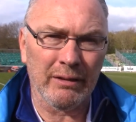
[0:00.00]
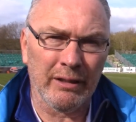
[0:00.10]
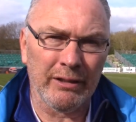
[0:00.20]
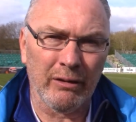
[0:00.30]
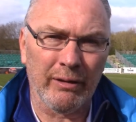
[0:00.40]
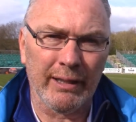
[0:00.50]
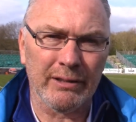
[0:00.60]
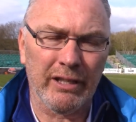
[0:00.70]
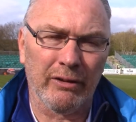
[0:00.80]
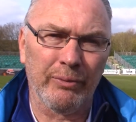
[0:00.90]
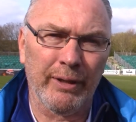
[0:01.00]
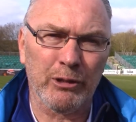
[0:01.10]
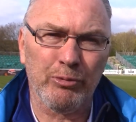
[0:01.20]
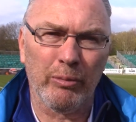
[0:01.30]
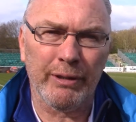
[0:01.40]
And you know, Glenn Southam
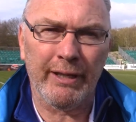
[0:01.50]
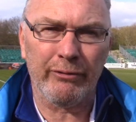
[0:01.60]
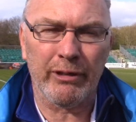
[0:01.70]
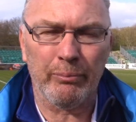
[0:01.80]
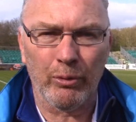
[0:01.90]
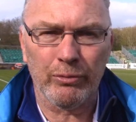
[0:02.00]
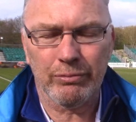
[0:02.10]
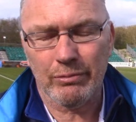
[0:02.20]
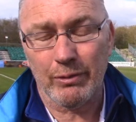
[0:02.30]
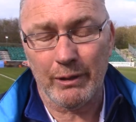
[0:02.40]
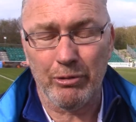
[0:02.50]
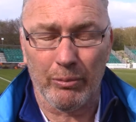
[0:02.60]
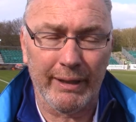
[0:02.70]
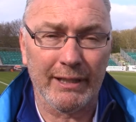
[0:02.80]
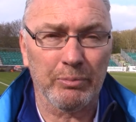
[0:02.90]
there's probably never hit a ball. Well, he
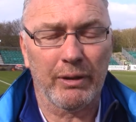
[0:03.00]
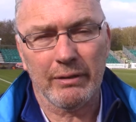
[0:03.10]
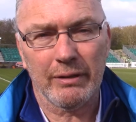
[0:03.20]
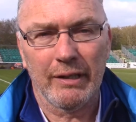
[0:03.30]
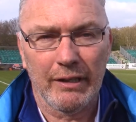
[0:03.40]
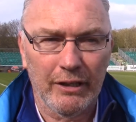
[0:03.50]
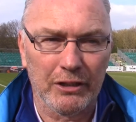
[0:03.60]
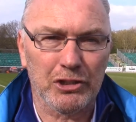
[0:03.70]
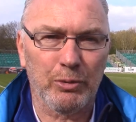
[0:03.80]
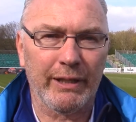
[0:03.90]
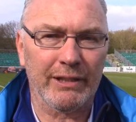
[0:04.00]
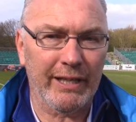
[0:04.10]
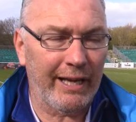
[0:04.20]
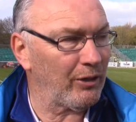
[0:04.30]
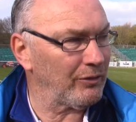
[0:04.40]
probably has, but as sweet as
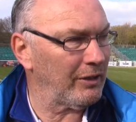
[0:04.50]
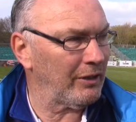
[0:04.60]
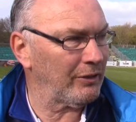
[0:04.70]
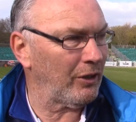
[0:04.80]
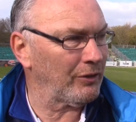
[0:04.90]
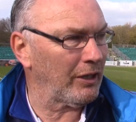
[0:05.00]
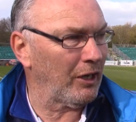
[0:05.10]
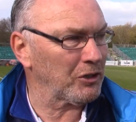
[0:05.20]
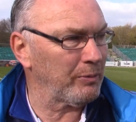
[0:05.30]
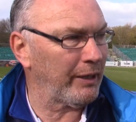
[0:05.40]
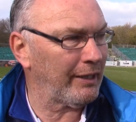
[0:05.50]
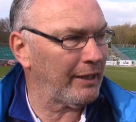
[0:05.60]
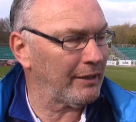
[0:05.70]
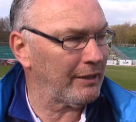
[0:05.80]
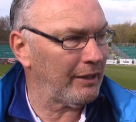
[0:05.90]
that on the last
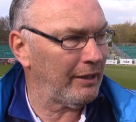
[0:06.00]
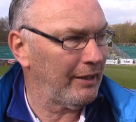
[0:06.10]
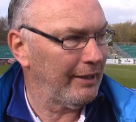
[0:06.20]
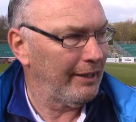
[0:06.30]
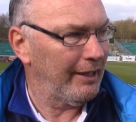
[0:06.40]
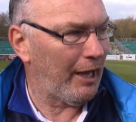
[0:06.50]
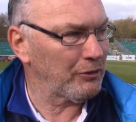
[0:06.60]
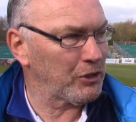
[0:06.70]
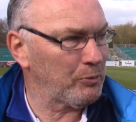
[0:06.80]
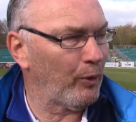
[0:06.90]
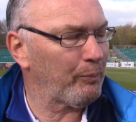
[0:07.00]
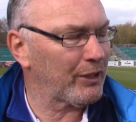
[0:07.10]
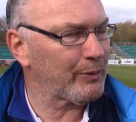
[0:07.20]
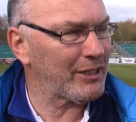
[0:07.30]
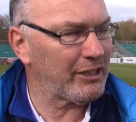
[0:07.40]
minute. And I was disappointed
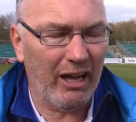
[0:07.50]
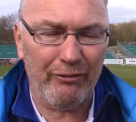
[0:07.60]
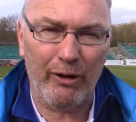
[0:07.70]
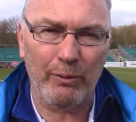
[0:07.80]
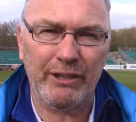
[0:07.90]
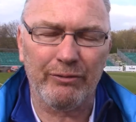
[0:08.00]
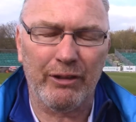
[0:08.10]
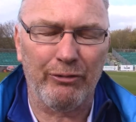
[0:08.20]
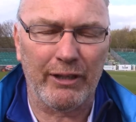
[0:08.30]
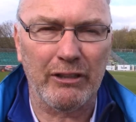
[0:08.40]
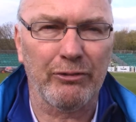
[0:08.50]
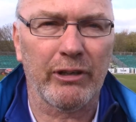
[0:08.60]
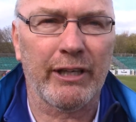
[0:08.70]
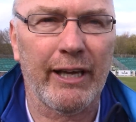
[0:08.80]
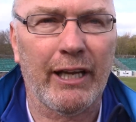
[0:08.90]
because I felt we defended the
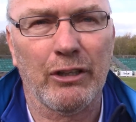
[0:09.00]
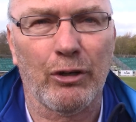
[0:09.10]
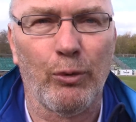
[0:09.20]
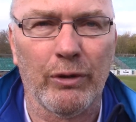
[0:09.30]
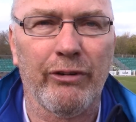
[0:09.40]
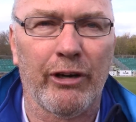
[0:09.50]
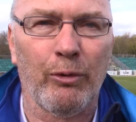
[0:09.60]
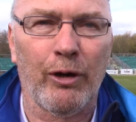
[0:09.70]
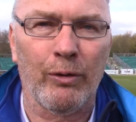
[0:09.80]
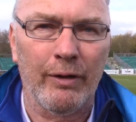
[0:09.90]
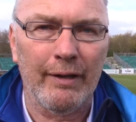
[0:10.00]
free kick in the corner very well.